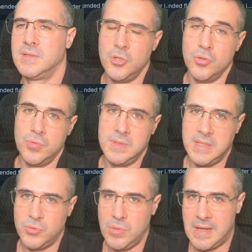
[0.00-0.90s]
You will
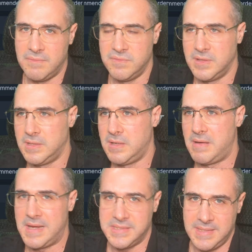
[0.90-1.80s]
need to have
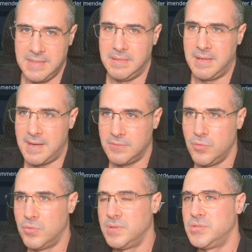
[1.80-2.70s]
Rust and
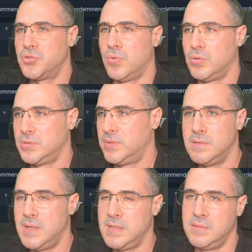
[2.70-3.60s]
Cargo installed.
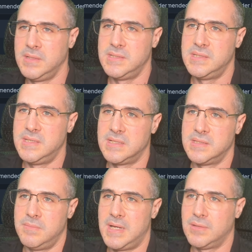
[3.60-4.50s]
Then it's
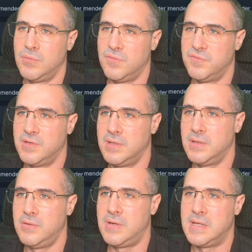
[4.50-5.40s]
just a matter of
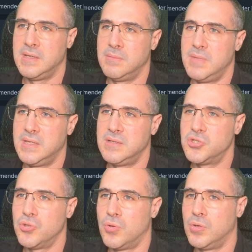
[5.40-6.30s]
running make
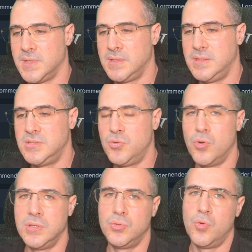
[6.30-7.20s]
install. This is
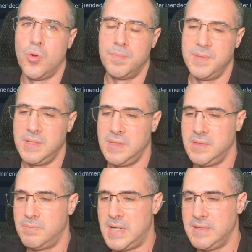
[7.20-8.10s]
going to copy
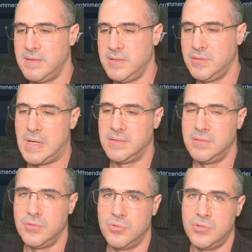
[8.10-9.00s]
the binary
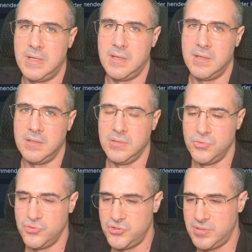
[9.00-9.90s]
under your
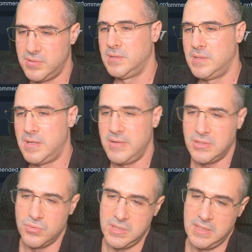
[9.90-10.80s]
user
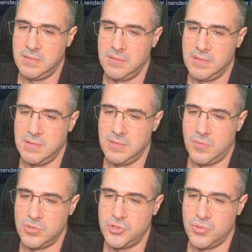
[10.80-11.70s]
directory.
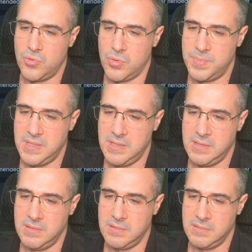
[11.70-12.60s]
Also
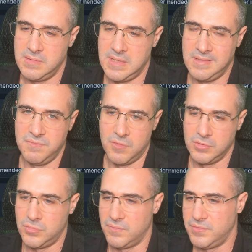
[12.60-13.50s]
copy the
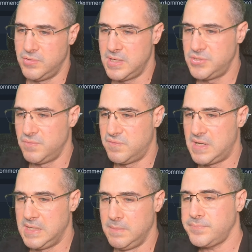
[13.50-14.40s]
default configuration
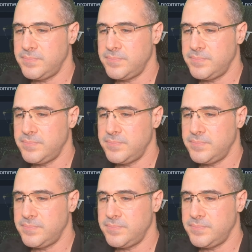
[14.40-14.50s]
file.